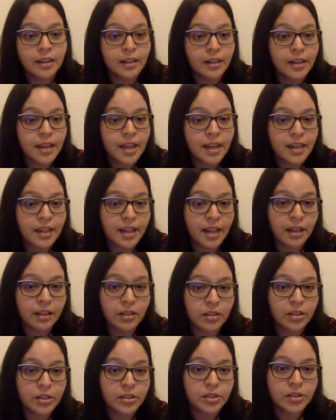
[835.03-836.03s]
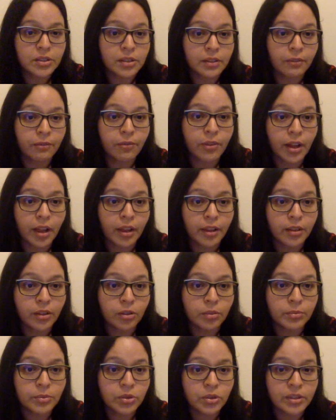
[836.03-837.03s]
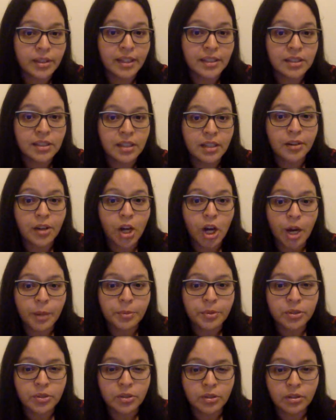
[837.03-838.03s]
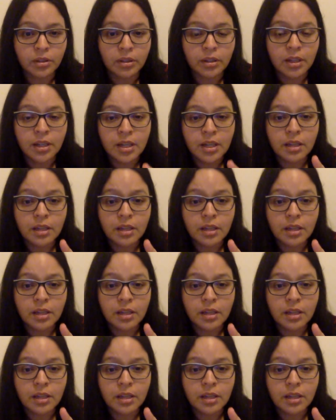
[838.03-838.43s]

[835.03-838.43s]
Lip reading: any calculations of volume. So that's an option.